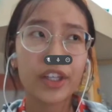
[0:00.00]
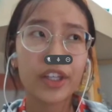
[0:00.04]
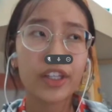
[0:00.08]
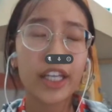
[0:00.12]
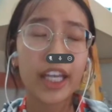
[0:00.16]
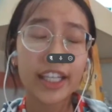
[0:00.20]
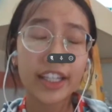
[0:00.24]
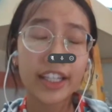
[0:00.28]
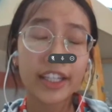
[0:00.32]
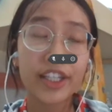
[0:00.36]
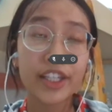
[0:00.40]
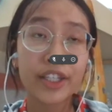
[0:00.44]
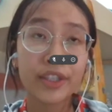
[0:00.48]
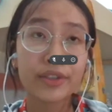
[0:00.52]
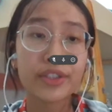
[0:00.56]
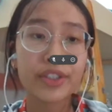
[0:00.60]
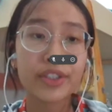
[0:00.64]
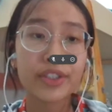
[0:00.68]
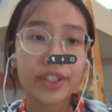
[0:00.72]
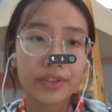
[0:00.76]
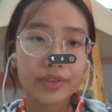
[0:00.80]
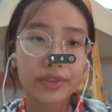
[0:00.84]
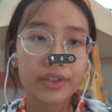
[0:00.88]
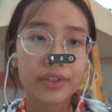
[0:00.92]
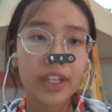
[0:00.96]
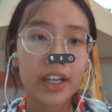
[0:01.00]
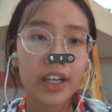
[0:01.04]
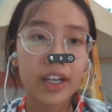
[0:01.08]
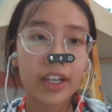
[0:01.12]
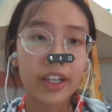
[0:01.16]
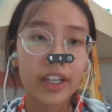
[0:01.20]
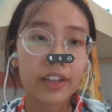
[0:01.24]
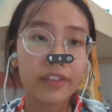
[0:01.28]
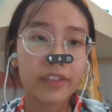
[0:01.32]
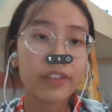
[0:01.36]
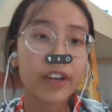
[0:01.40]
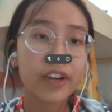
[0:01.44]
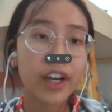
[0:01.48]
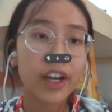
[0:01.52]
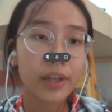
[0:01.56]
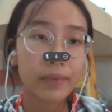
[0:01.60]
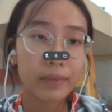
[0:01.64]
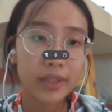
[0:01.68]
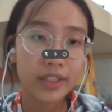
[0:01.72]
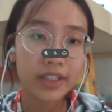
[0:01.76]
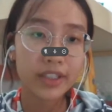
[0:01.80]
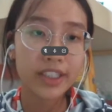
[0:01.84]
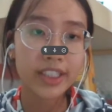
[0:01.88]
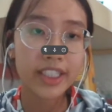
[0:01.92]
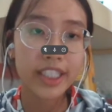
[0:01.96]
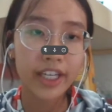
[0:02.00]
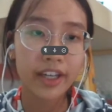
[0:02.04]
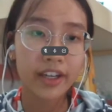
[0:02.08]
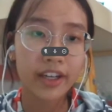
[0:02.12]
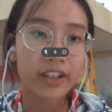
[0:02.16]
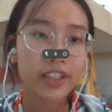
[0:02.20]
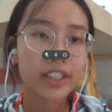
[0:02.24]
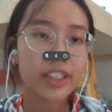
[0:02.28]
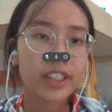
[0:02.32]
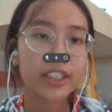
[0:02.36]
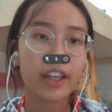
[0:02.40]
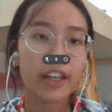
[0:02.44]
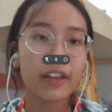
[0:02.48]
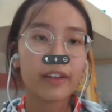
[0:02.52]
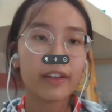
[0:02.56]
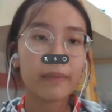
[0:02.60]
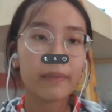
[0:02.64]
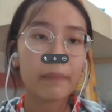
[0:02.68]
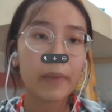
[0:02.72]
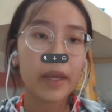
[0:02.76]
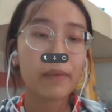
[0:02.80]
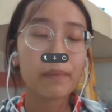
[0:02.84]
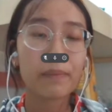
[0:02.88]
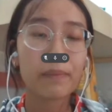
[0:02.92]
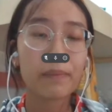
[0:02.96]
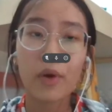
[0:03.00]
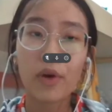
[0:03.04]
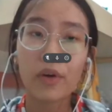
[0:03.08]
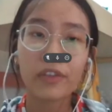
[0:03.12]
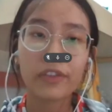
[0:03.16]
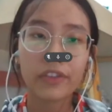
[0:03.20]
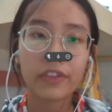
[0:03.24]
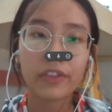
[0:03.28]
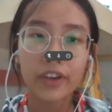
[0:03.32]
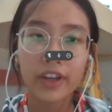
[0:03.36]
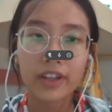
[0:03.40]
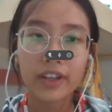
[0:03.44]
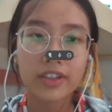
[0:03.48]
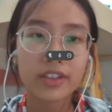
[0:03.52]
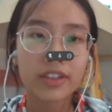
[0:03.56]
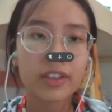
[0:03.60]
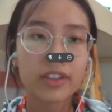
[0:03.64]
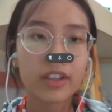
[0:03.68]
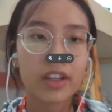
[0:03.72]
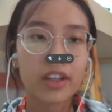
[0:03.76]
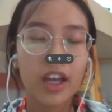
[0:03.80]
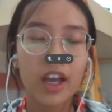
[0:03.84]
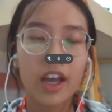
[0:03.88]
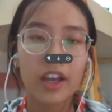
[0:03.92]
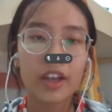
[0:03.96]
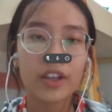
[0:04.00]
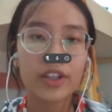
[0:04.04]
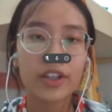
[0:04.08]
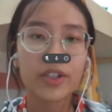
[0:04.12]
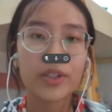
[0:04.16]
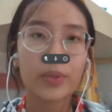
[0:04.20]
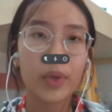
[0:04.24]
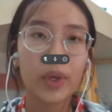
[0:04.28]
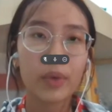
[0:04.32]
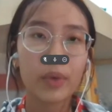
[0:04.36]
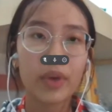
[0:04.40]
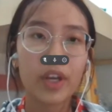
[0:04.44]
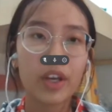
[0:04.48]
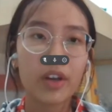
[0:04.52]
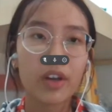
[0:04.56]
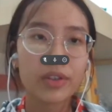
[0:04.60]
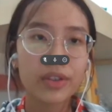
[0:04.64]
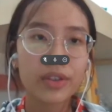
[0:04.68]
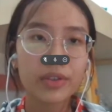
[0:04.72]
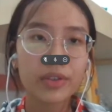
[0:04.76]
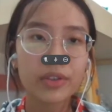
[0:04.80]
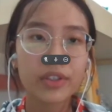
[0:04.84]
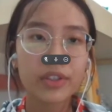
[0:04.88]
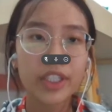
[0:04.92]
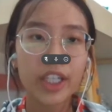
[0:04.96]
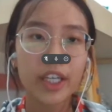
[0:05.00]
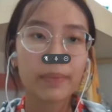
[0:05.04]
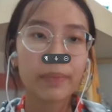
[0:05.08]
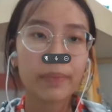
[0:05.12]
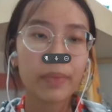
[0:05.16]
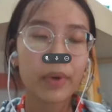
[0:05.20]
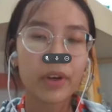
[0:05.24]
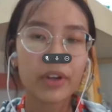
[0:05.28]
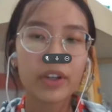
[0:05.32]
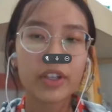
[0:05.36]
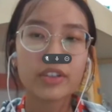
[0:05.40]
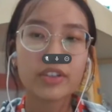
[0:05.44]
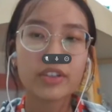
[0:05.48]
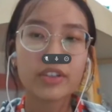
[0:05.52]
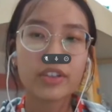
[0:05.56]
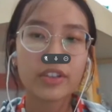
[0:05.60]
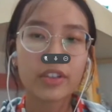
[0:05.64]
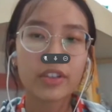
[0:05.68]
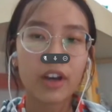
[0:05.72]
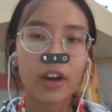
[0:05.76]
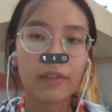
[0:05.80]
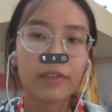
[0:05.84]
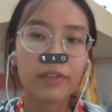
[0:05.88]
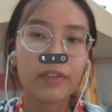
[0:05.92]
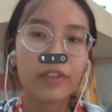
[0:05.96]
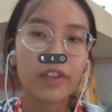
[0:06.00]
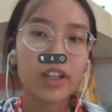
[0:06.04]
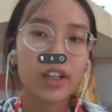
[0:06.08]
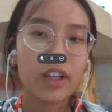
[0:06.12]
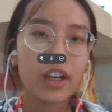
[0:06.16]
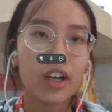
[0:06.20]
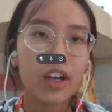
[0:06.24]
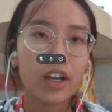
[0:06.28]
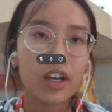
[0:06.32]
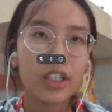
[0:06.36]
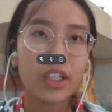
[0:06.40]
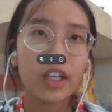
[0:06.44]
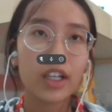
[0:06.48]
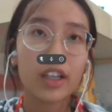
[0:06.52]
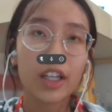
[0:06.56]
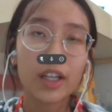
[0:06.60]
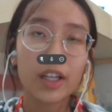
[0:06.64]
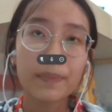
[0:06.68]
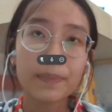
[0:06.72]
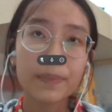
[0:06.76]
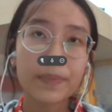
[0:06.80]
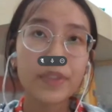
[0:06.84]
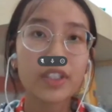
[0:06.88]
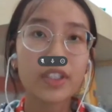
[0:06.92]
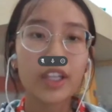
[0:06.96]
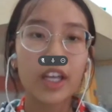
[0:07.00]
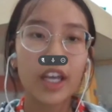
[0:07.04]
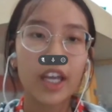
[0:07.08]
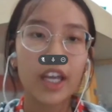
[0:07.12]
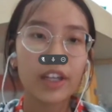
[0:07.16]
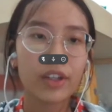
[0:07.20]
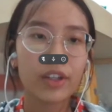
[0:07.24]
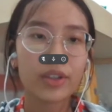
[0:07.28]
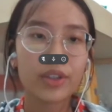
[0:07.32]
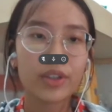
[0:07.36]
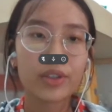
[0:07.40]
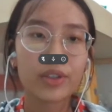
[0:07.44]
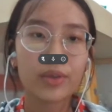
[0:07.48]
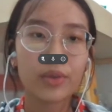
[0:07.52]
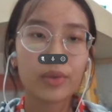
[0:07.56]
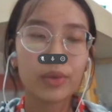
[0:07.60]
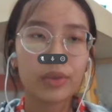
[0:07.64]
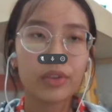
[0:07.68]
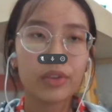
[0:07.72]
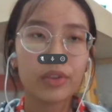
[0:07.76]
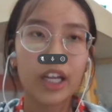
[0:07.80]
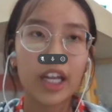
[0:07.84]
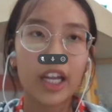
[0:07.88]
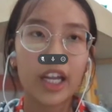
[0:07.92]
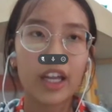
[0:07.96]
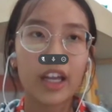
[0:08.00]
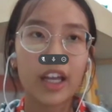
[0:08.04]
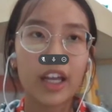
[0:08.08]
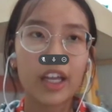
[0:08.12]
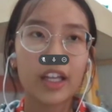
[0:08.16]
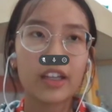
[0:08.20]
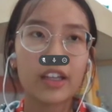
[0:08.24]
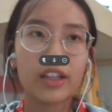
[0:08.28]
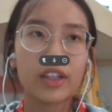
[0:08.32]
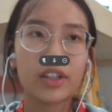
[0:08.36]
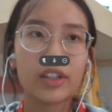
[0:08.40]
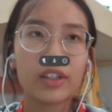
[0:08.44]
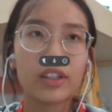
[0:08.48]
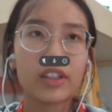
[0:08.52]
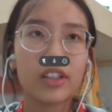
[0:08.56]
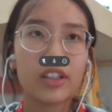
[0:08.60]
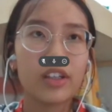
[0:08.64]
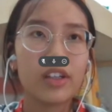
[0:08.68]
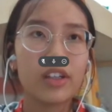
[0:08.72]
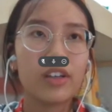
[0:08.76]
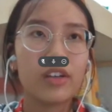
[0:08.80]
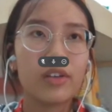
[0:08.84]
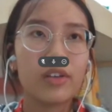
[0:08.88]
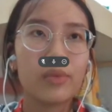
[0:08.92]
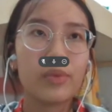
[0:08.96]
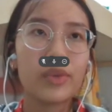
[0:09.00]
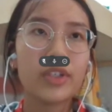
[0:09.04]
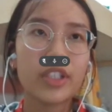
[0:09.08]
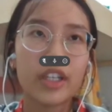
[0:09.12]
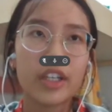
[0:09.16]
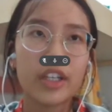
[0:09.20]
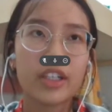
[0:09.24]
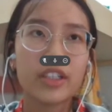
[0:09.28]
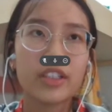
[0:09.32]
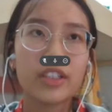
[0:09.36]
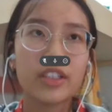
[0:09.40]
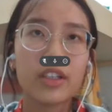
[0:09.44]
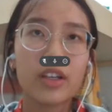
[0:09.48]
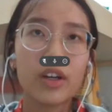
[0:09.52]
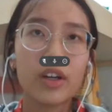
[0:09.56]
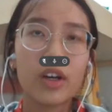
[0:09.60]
get used to the environment there and make more friends. As well, we also take part in some clubs at your school, and which is